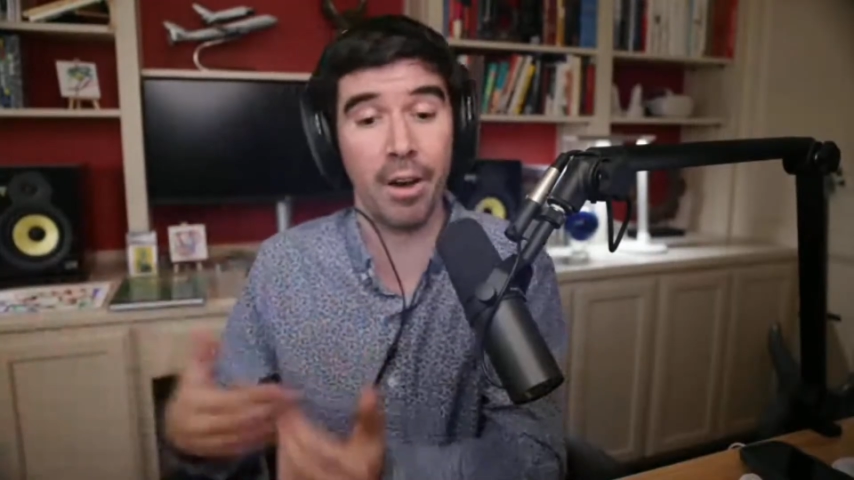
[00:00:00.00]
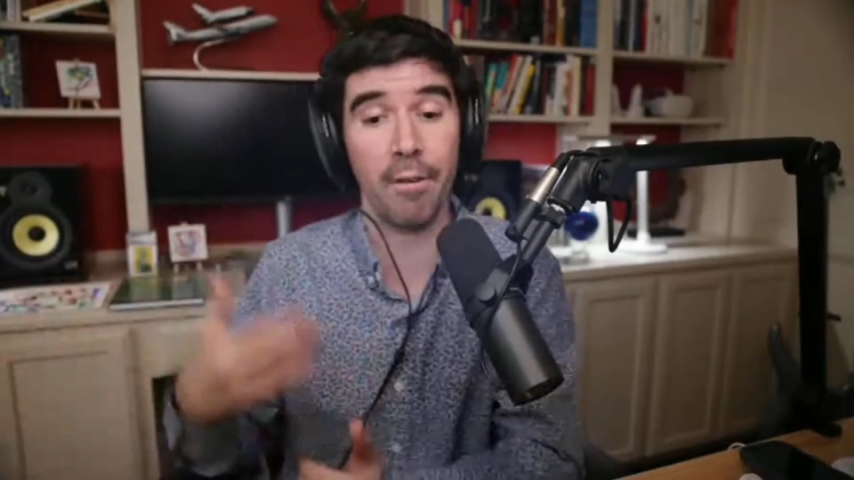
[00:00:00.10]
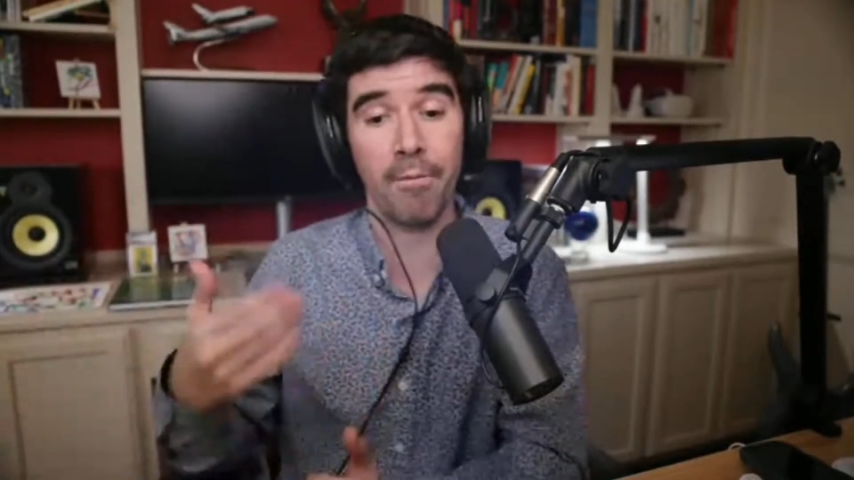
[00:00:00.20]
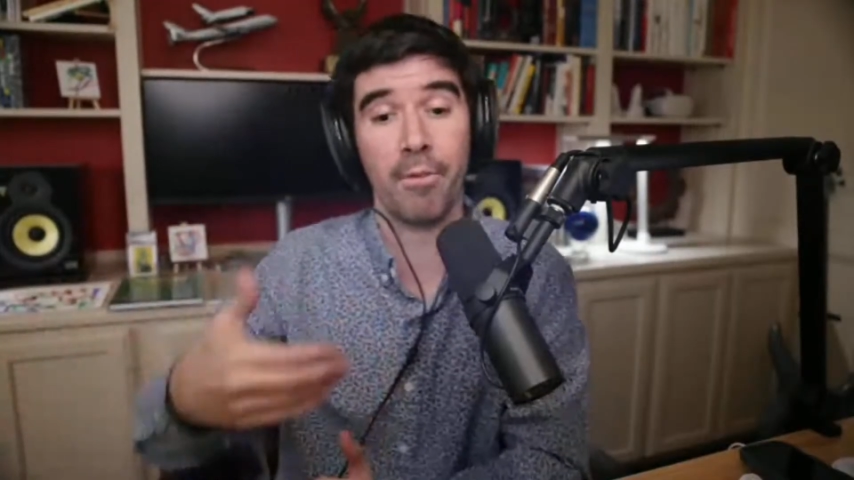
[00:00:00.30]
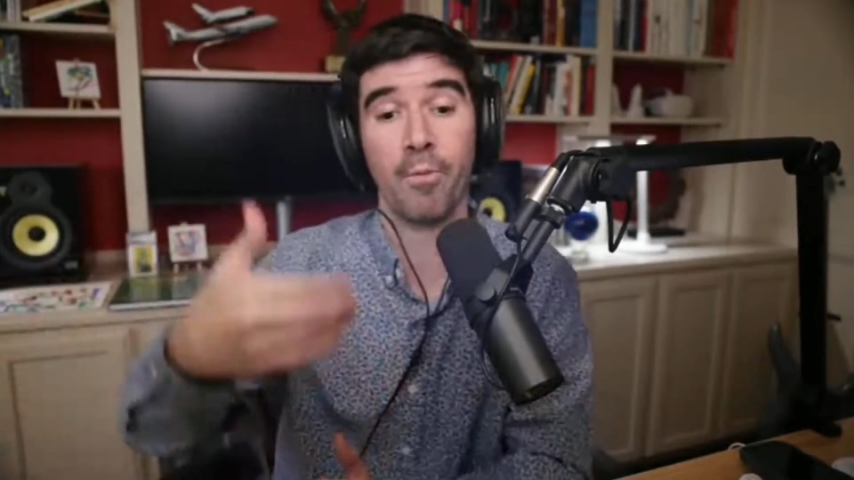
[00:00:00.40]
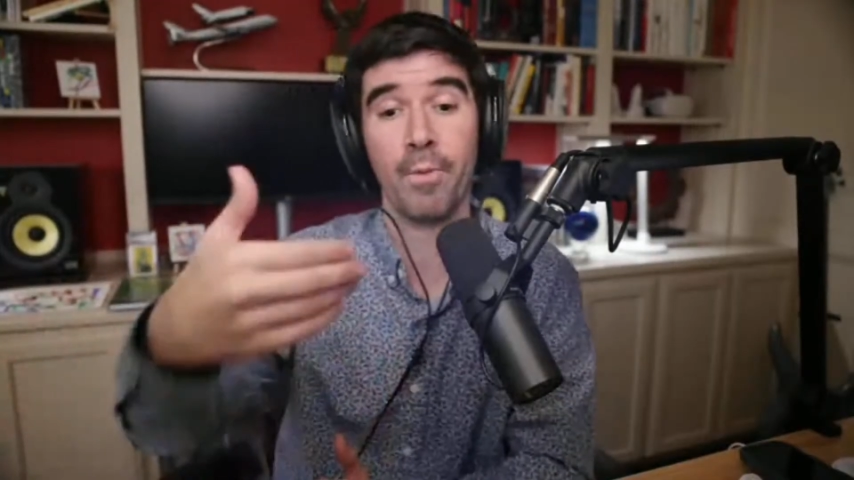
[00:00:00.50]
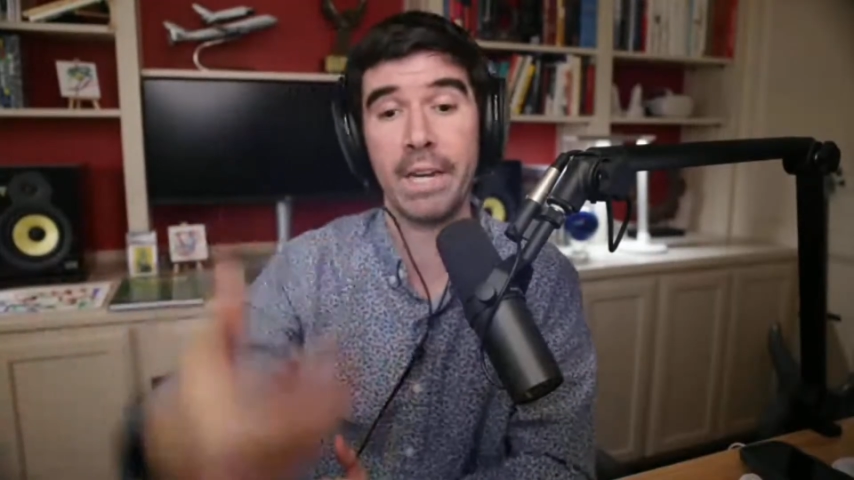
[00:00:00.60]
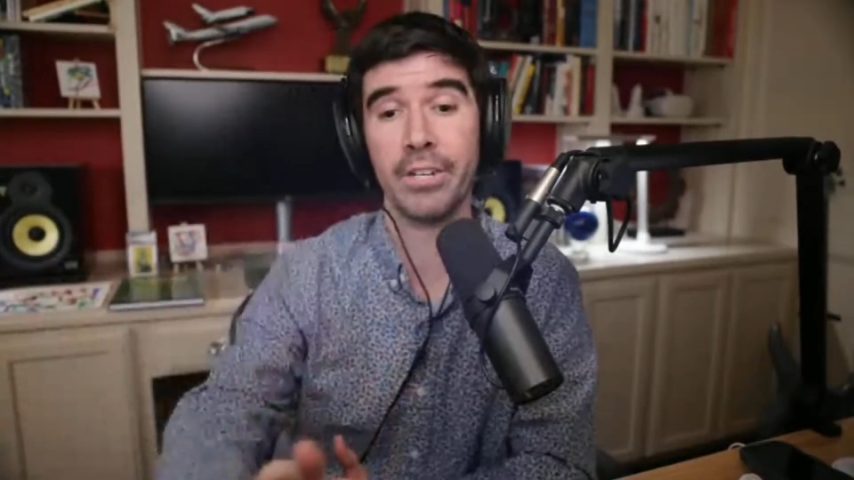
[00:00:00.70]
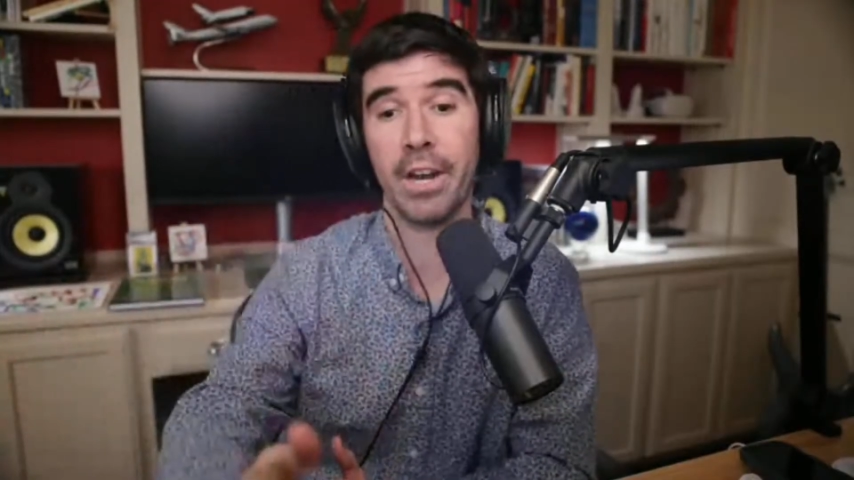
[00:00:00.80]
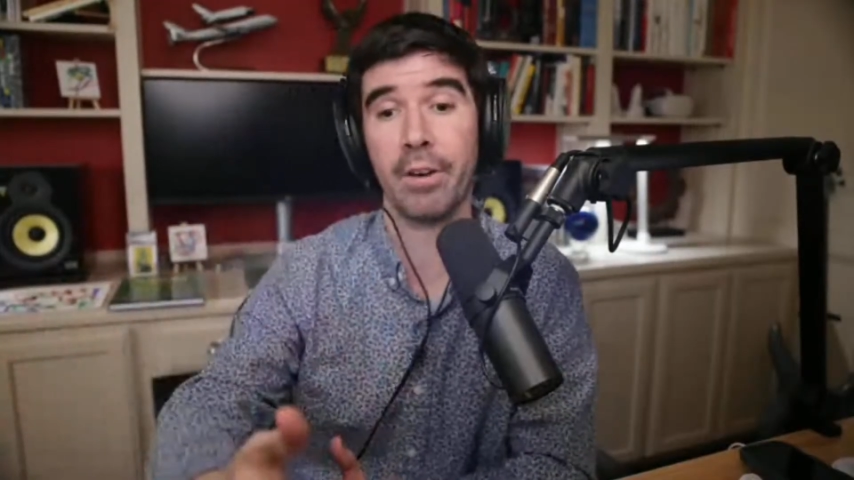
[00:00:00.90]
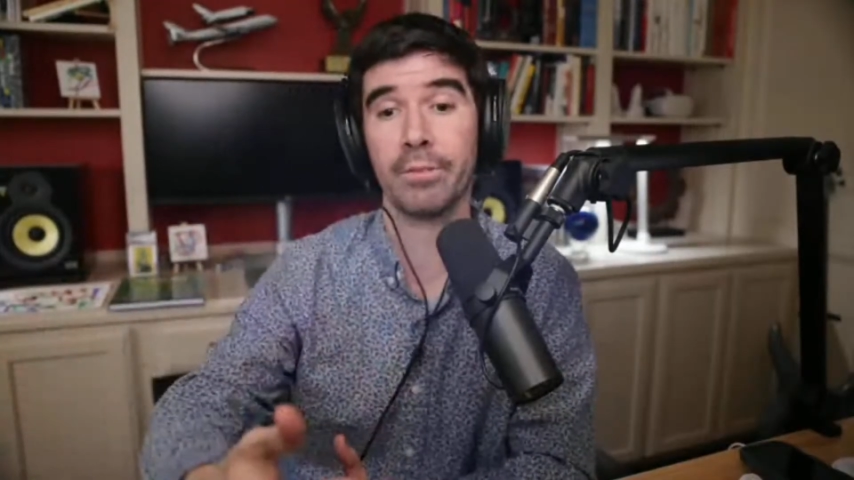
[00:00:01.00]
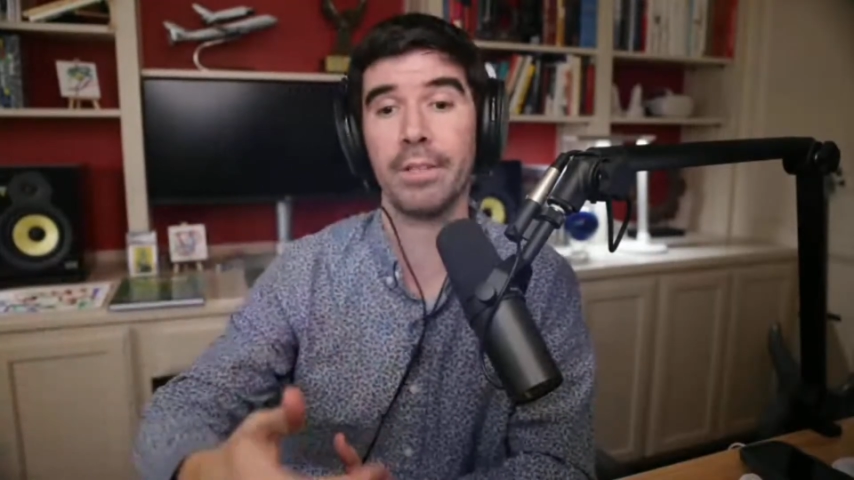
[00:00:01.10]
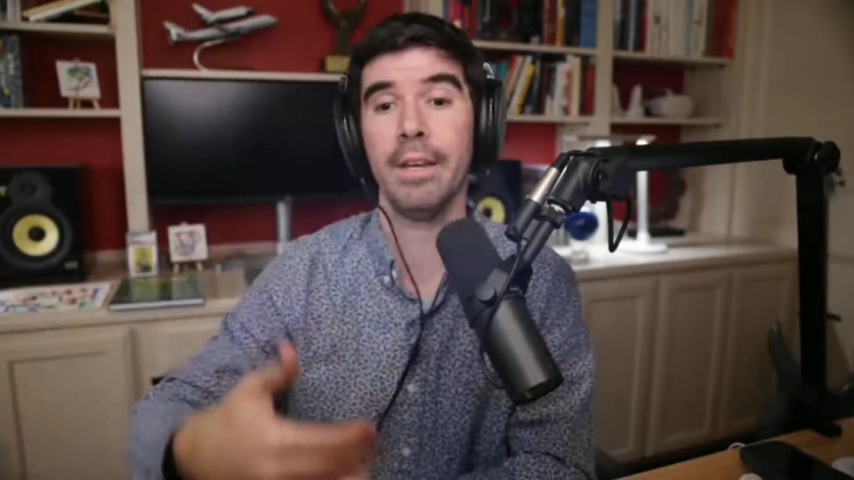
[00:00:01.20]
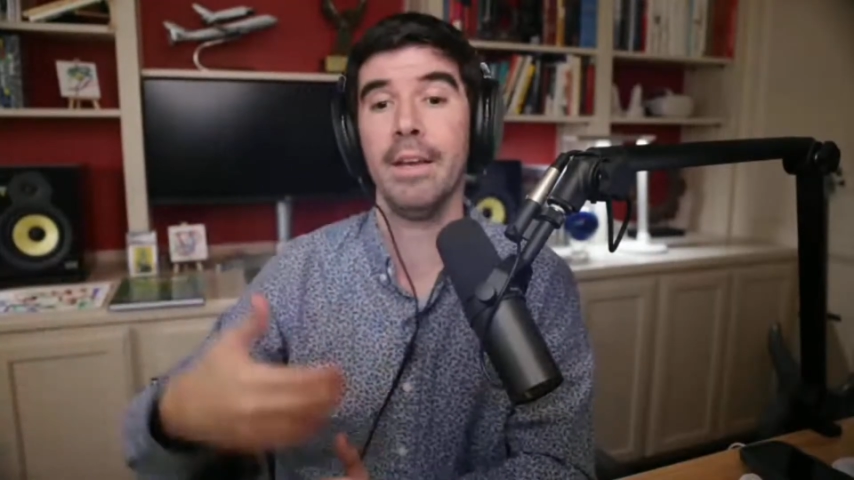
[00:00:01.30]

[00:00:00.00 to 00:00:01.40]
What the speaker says: of the reach out